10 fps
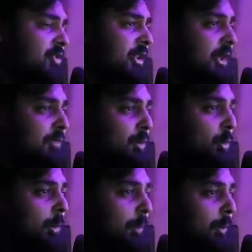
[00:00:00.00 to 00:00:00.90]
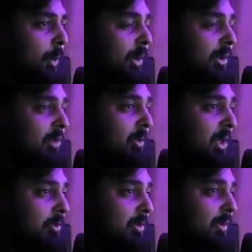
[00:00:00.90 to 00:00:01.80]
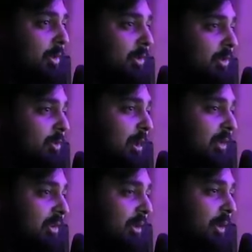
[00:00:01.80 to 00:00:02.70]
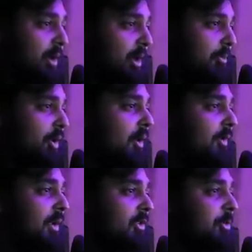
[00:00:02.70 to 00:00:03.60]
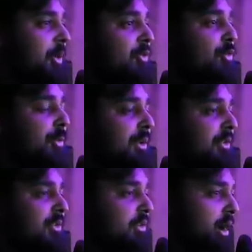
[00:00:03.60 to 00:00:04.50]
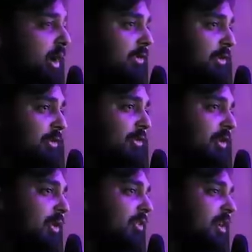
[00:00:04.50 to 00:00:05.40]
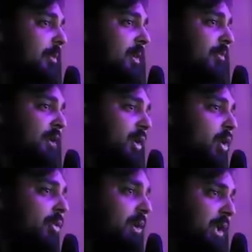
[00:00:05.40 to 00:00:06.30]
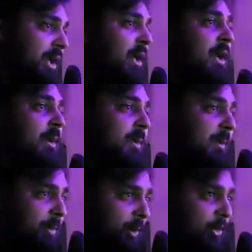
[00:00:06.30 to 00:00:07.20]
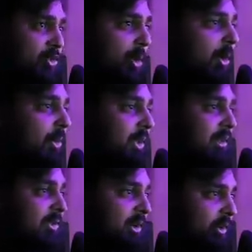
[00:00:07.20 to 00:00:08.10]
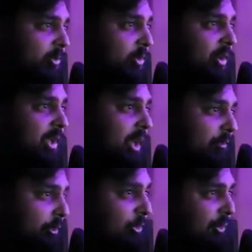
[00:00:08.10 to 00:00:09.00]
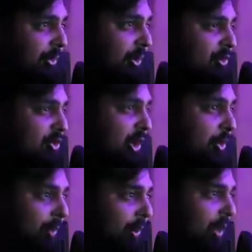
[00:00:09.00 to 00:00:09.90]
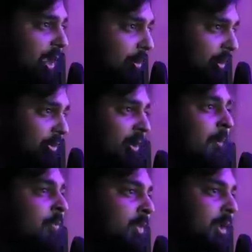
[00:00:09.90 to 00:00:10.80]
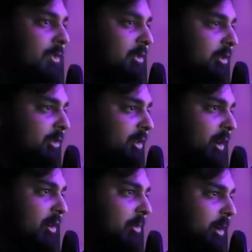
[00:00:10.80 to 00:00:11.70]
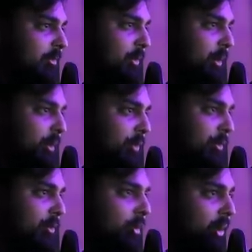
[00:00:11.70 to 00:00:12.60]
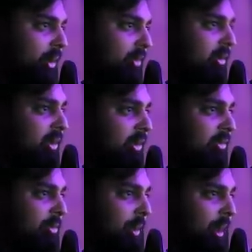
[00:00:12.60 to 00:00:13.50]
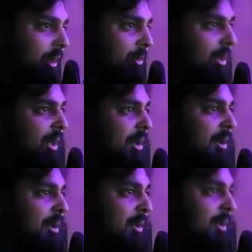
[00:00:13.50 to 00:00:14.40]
she left the corporate world and has become devoted to humanitarian, nonprofit, and spiritual religious causes. Her skills now benefit only people. Join with us in a community effort to learn and share with our neighbors. Then she starts talking about foreclosure mortgages, right? Where